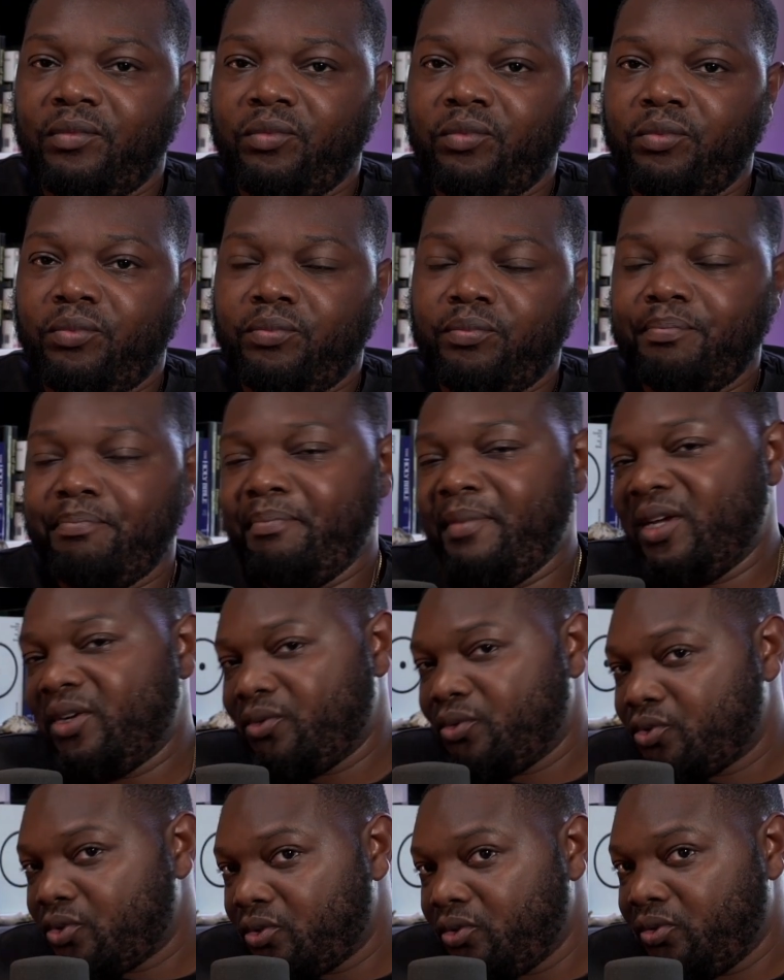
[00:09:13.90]
middle
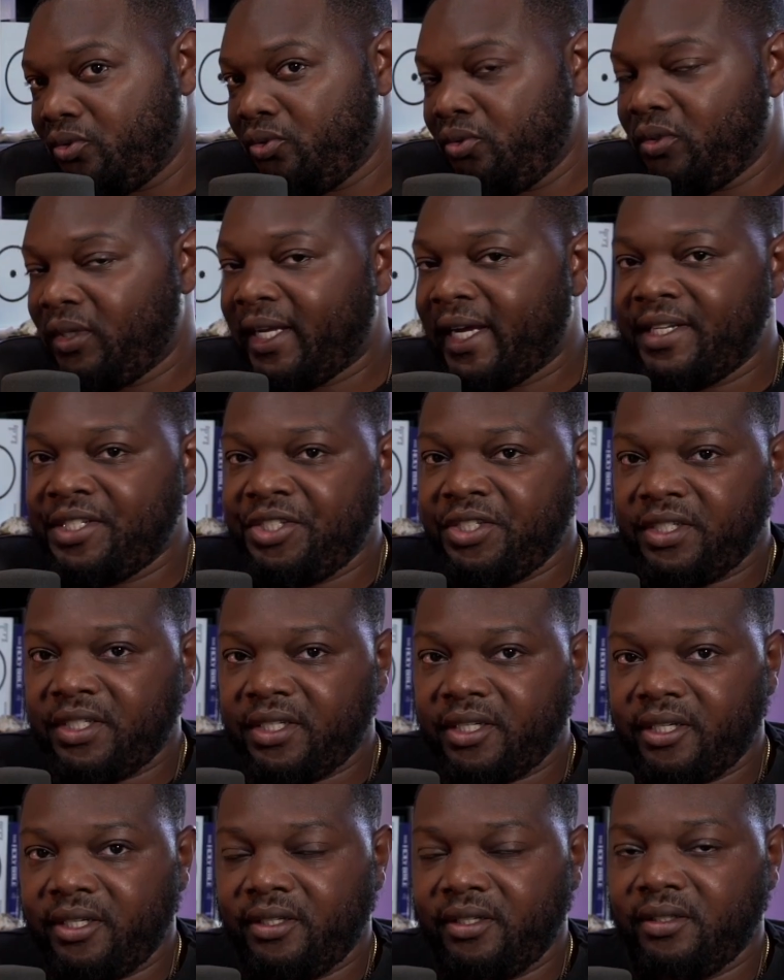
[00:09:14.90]
school logic
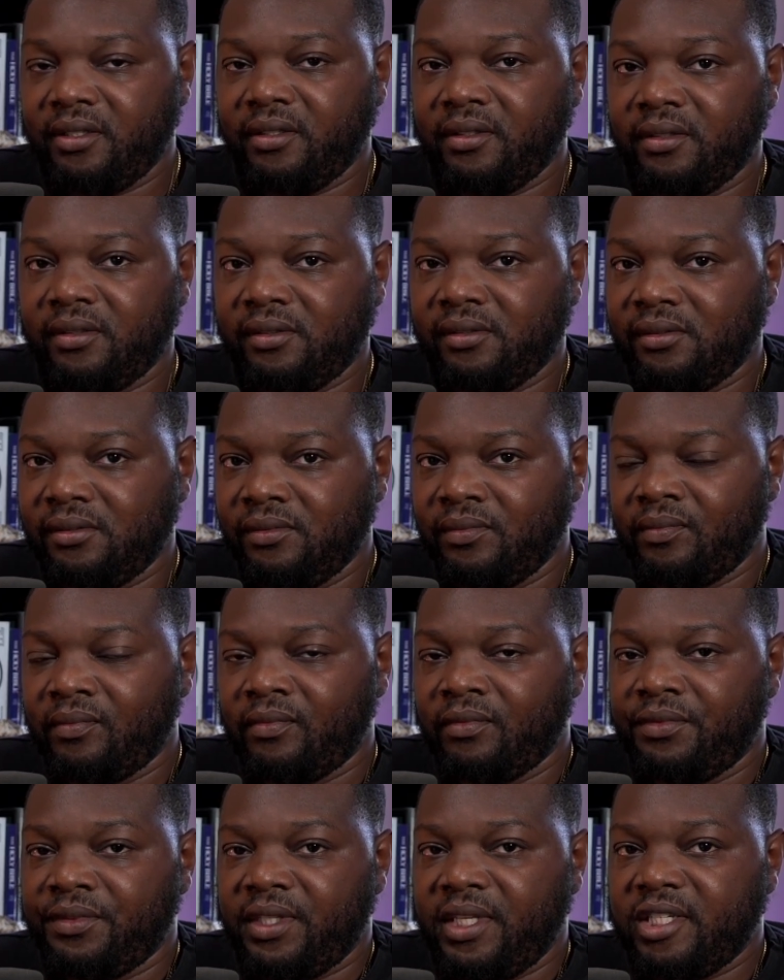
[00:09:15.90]

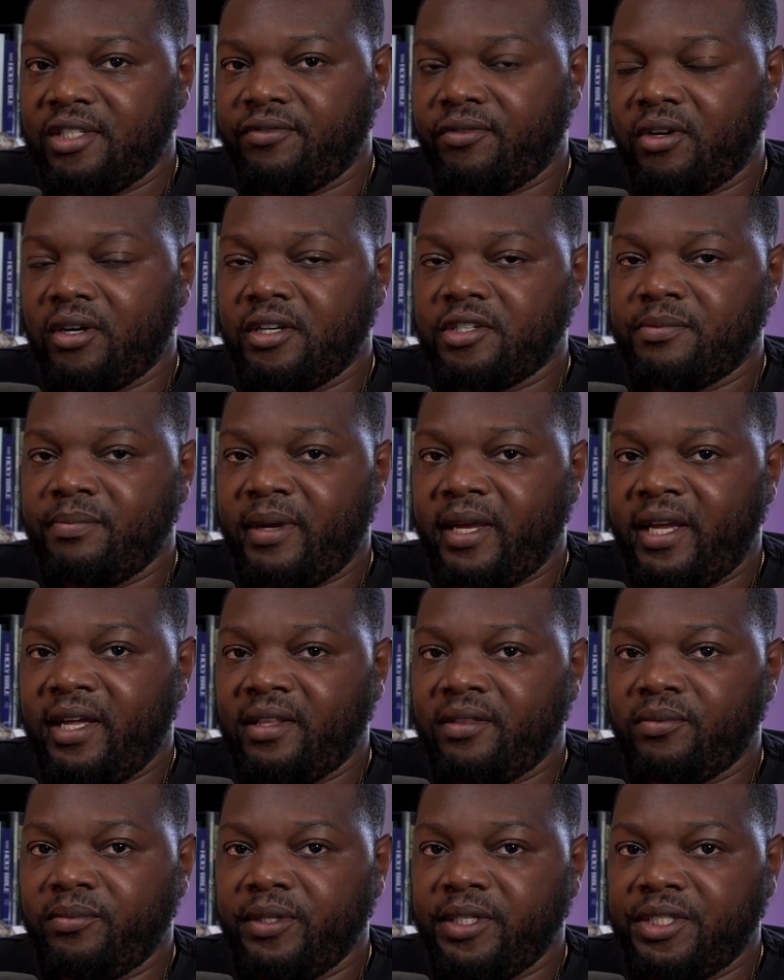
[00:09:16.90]
as far as math,
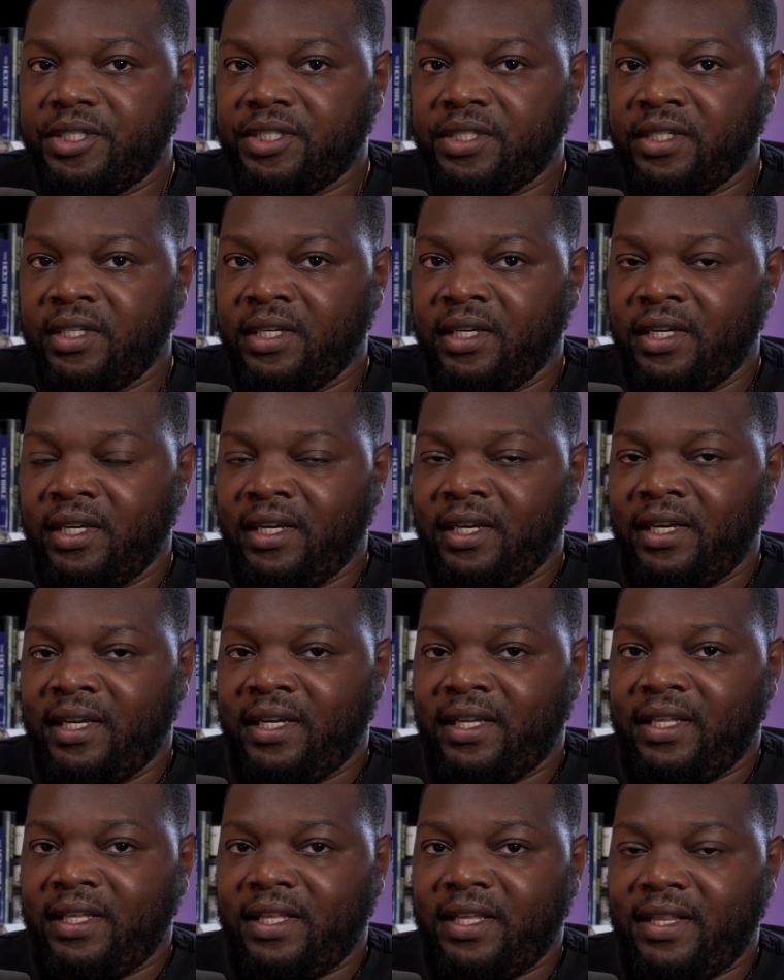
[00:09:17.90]
which
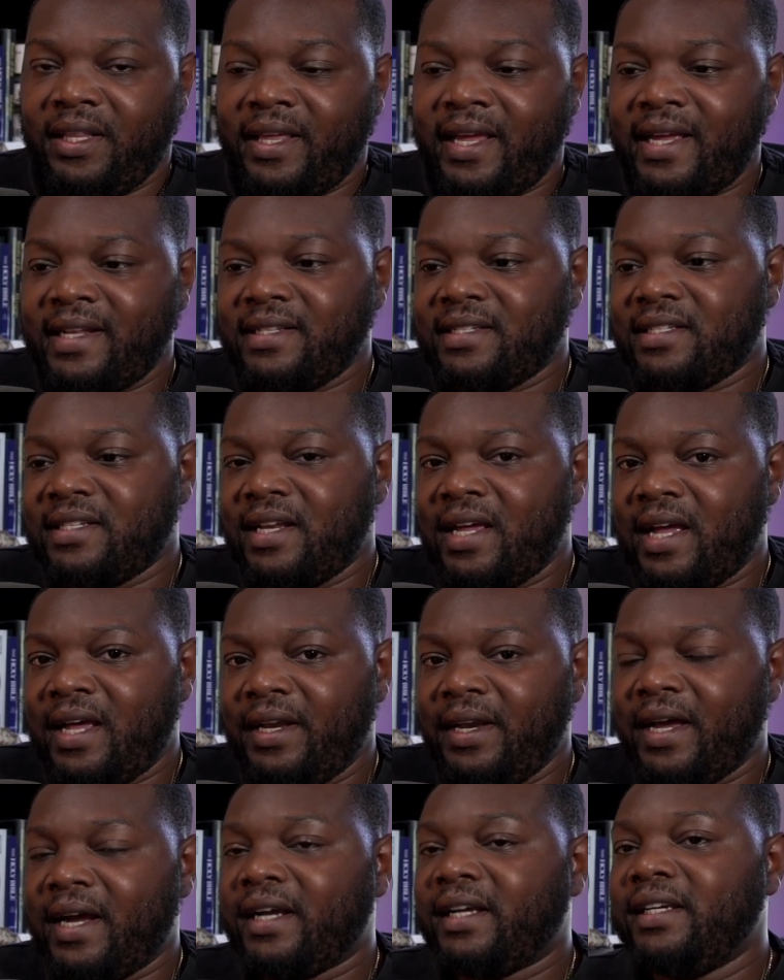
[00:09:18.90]
that's not
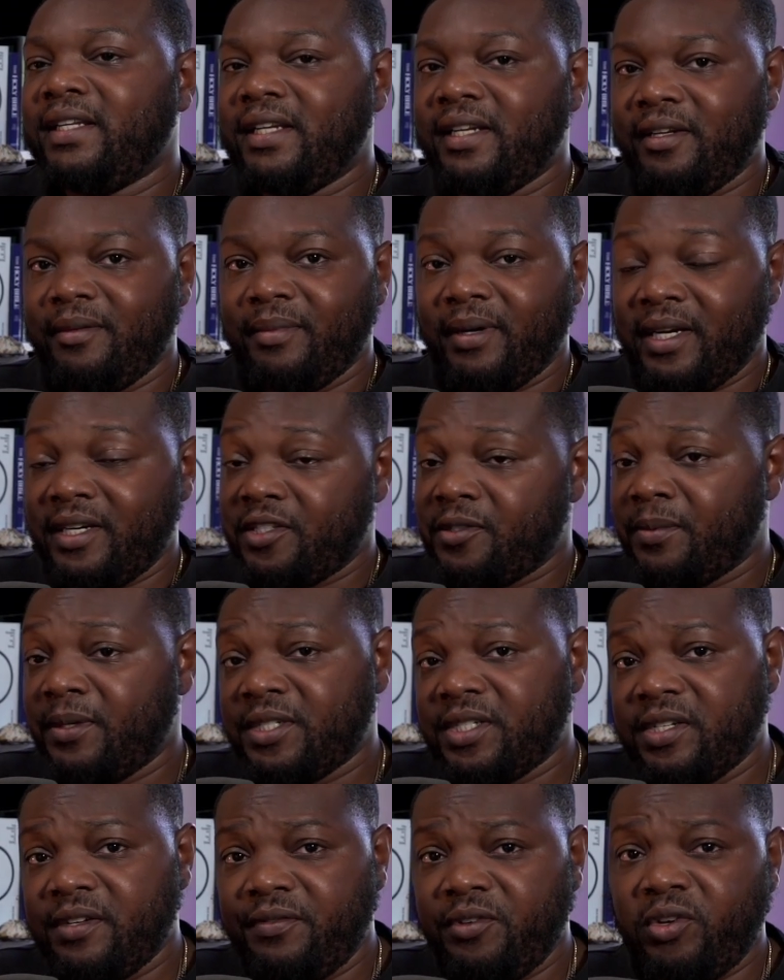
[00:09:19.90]
knocking anybody,
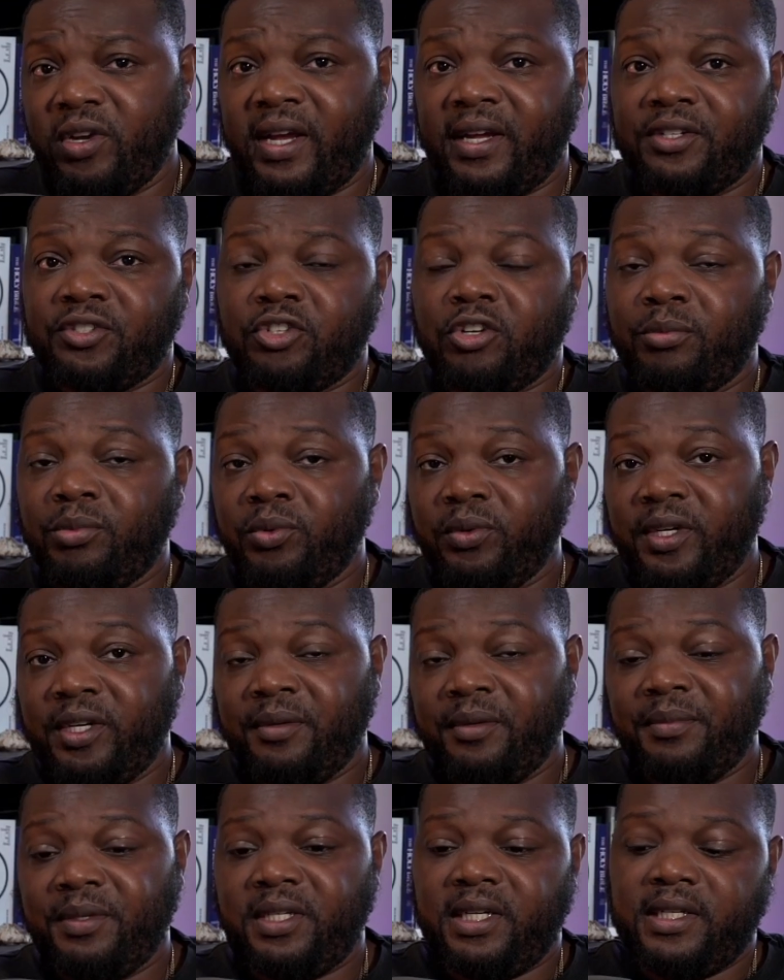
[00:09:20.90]
especially if you had trouble with it,
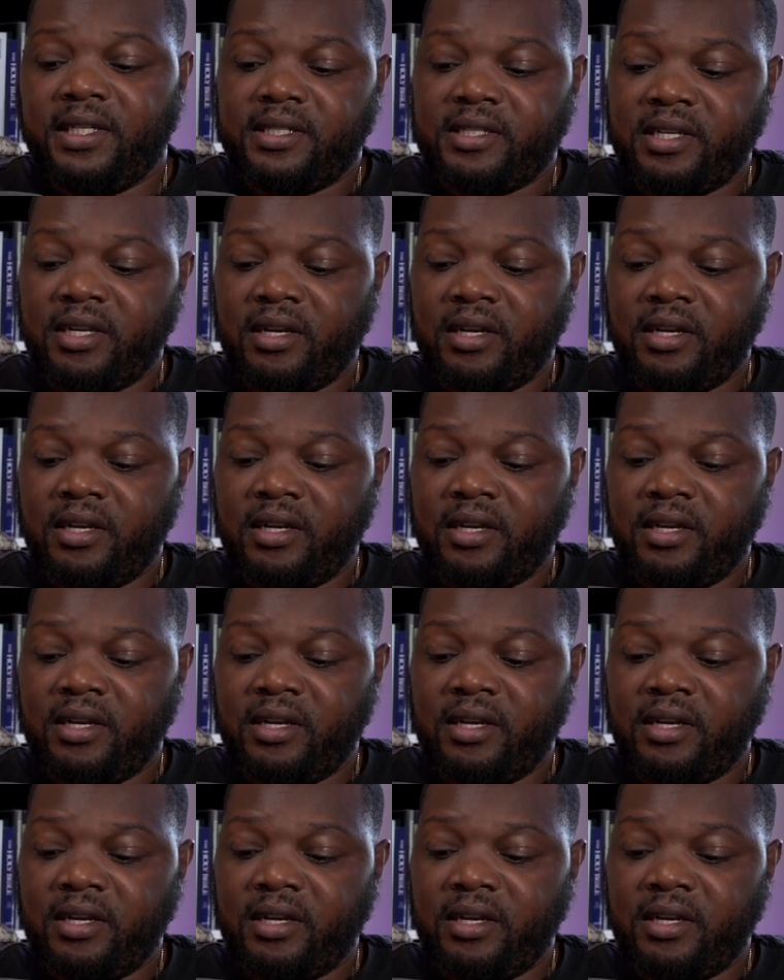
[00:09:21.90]
because